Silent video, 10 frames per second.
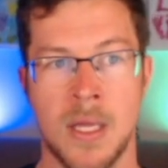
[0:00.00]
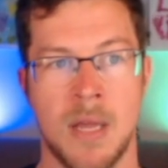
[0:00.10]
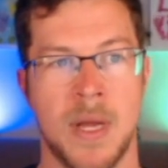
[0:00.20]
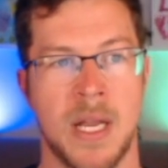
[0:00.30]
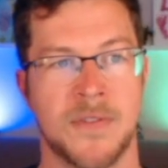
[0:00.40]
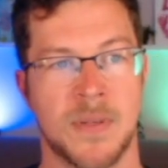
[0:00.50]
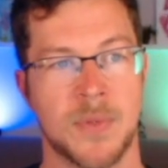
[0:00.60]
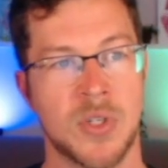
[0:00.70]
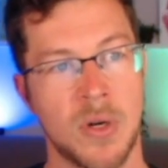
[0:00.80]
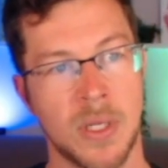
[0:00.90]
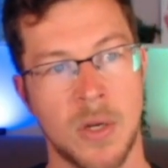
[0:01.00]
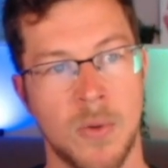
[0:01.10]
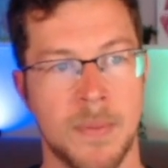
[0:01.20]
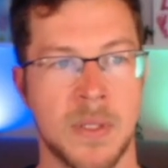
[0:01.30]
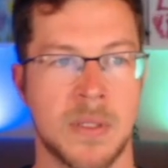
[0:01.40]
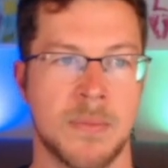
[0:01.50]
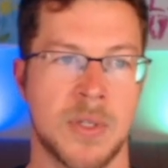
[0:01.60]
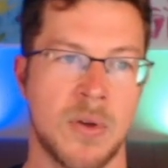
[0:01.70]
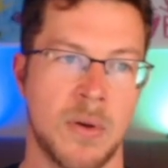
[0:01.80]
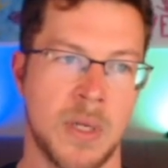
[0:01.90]
It might have some starting equipment, some
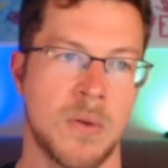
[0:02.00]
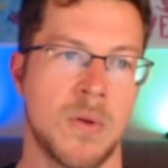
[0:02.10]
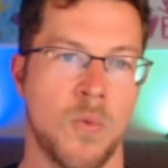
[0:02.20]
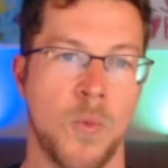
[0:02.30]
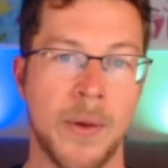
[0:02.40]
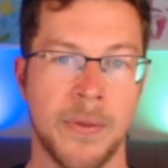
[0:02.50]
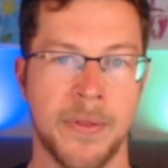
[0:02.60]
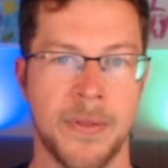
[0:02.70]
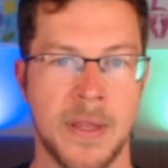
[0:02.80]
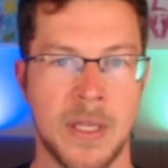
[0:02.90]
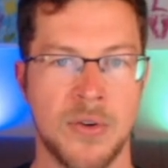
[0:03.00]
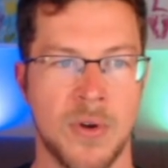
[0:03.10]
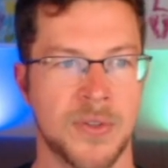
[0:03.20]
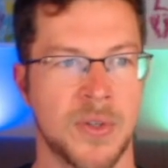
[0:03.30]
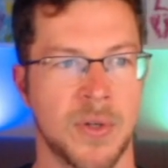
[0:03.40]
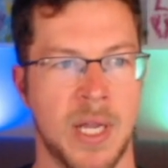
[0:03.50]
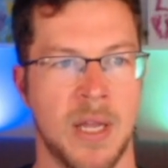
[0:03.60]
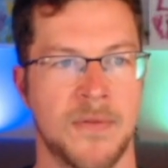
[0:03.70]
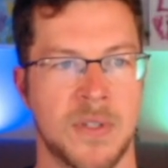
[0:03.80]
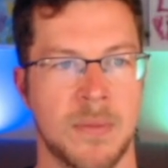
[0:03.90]
starting wealth, and then you're also going to
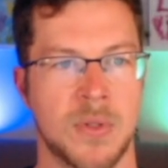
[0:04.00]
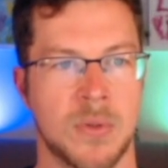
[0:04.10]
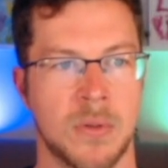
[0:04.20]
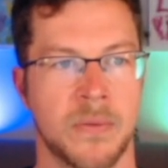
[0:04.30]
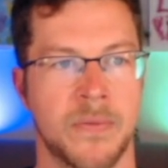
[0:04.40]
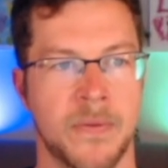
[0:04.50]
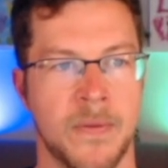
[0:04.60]
have some sort of